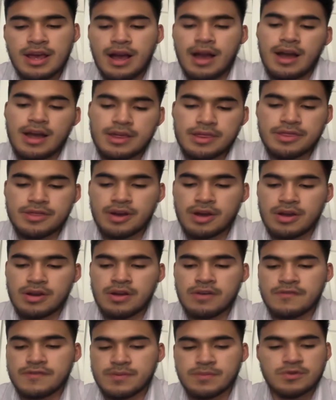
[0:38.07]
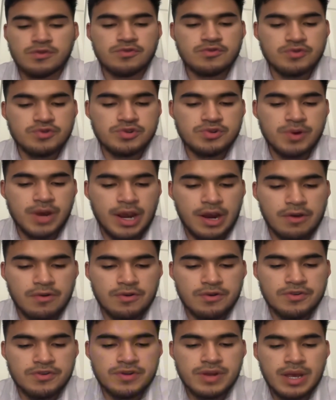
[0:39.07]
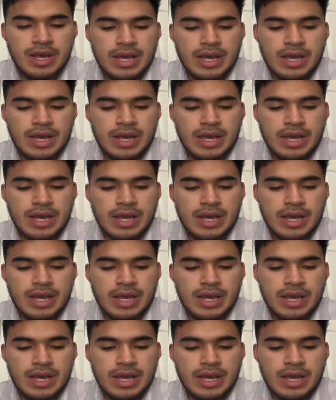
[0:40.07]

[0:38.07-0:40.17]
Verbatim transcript: I thought of some crucial errors